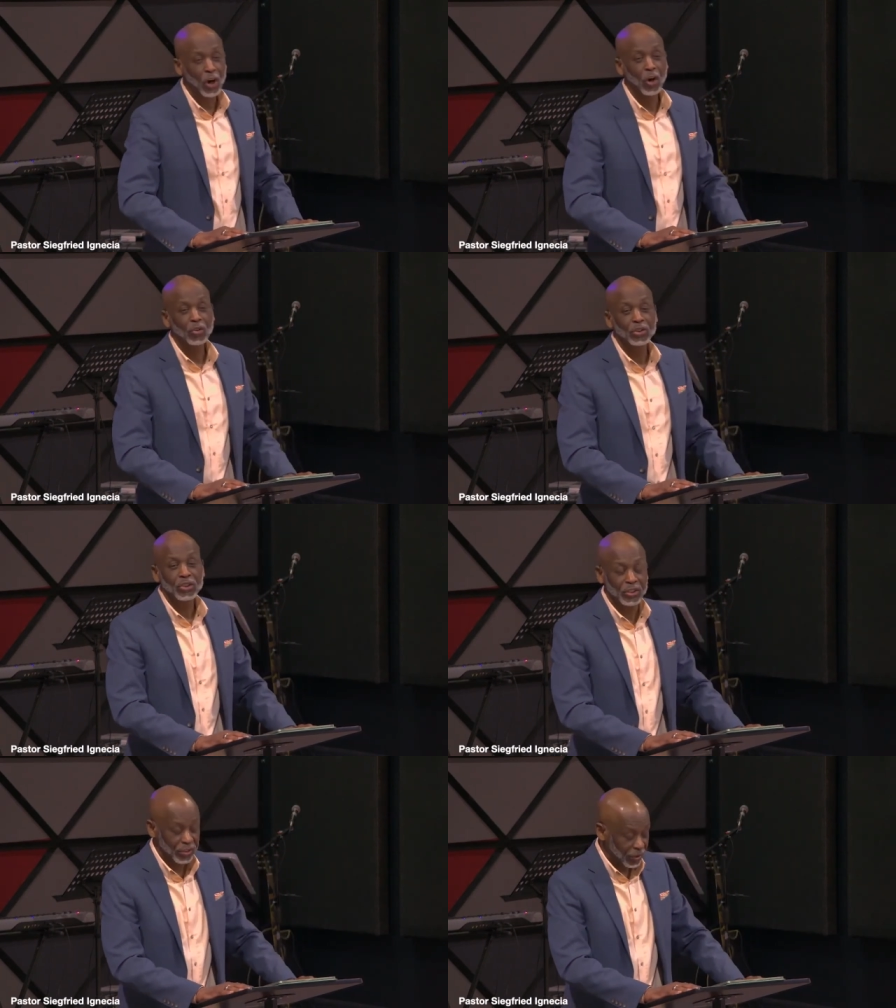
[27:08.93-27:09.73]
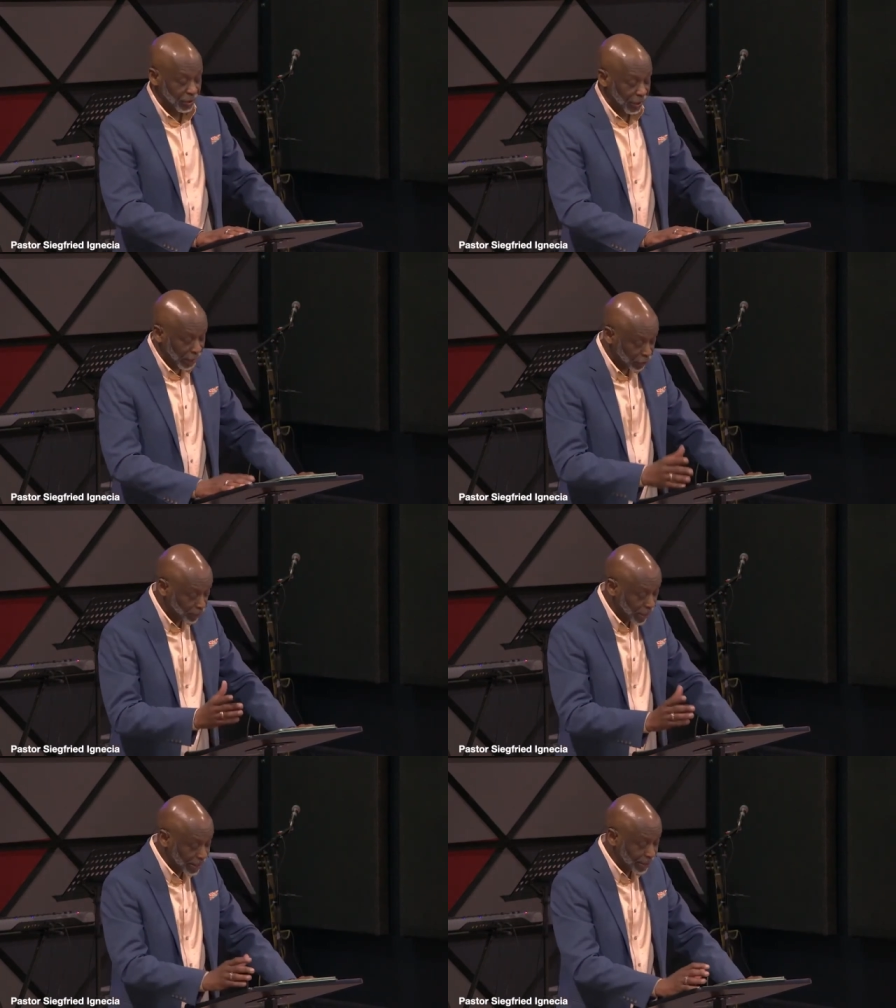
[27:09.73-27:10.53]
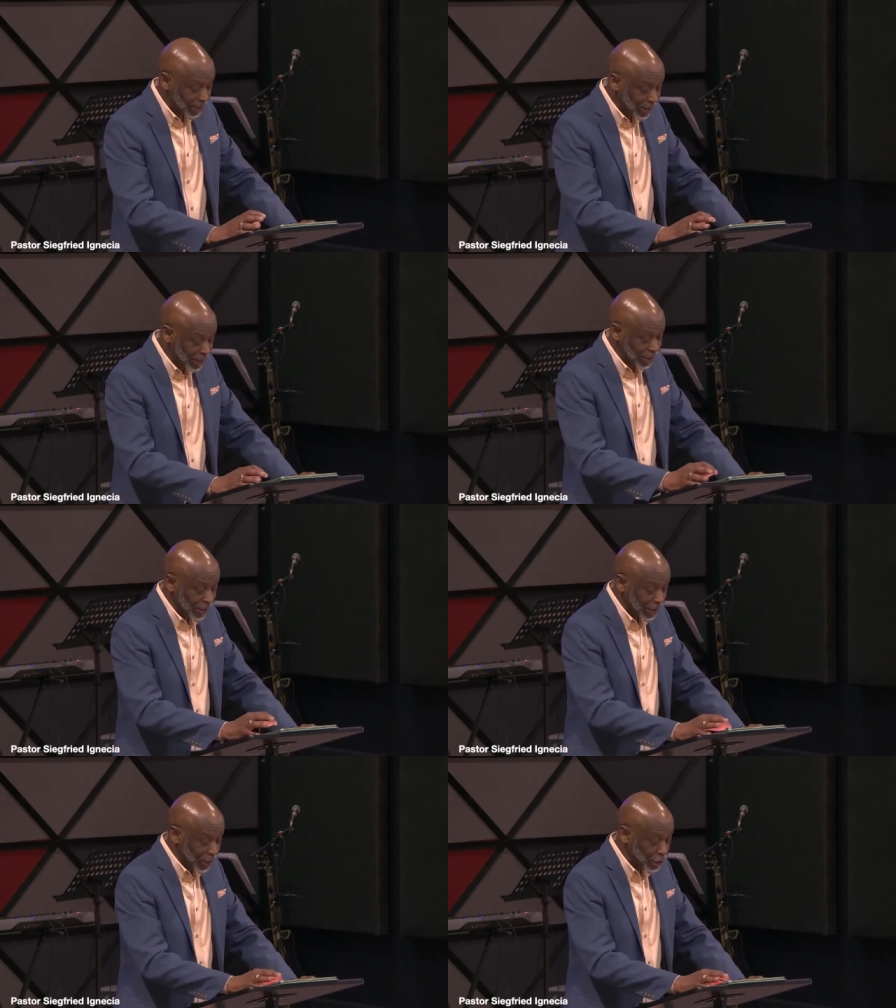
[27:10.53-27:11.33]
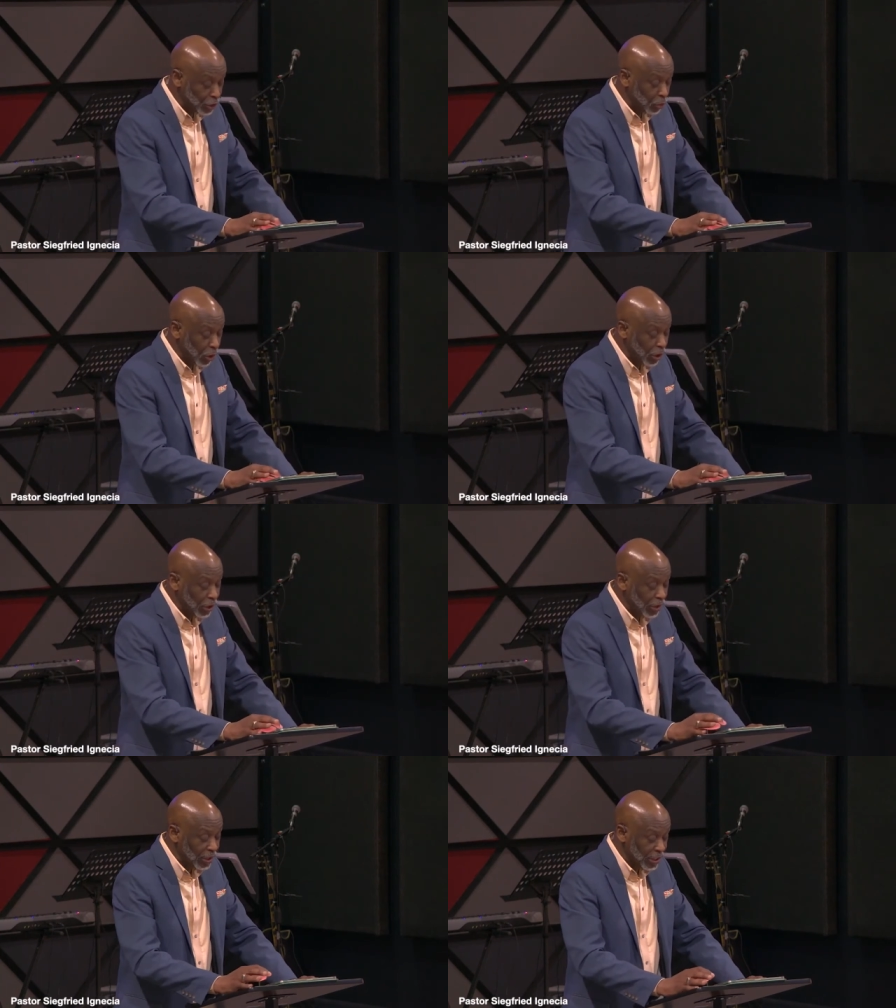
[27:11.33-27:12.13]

you don't, automatically you will